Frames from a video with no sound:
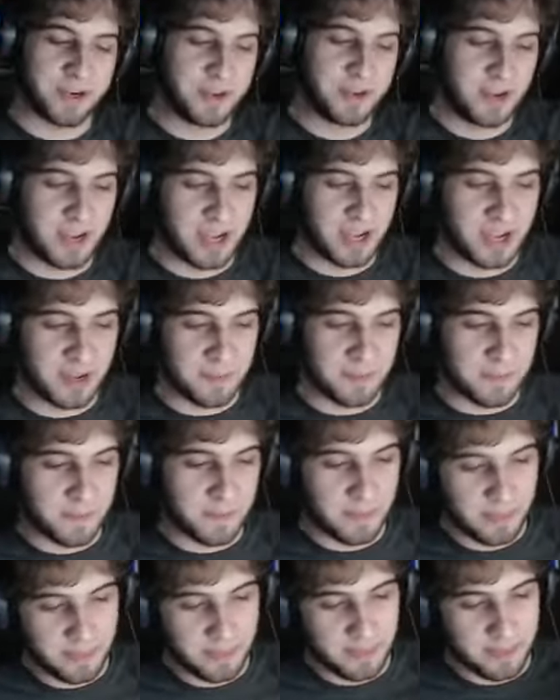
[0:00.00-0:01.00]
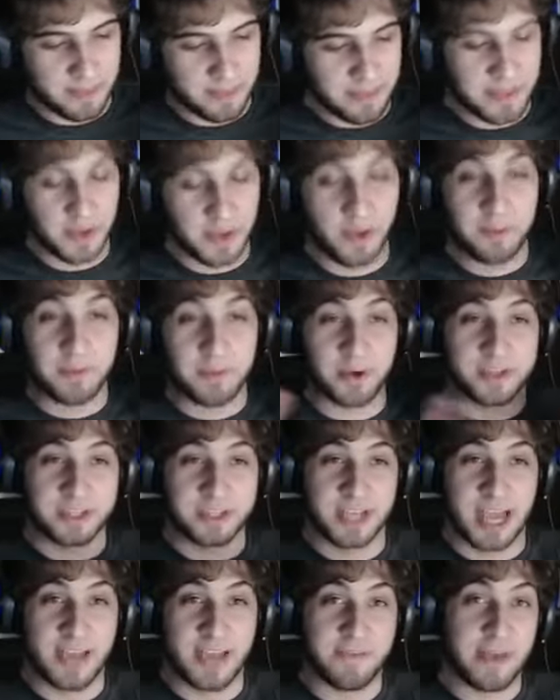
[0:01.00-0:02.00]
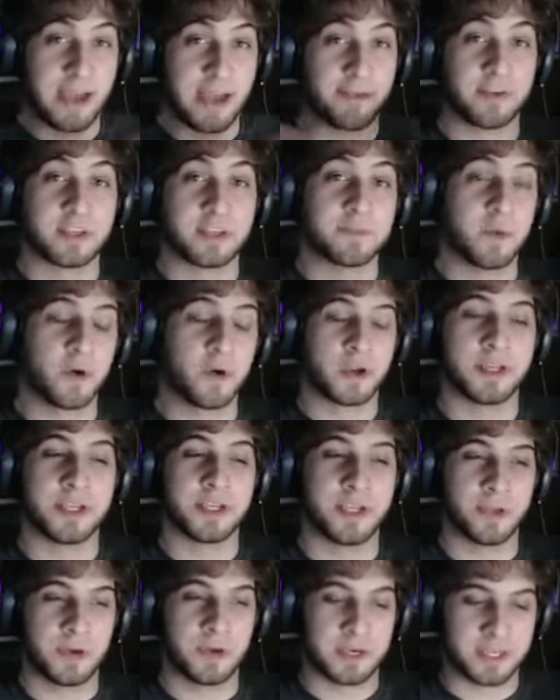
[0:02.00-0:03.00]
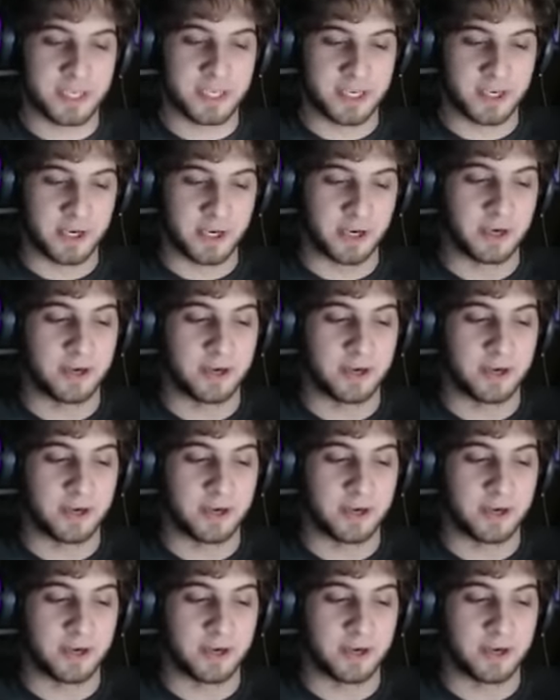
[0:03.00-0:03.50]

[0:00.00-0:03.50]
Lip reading: The only person I've ever spoken to on Tinder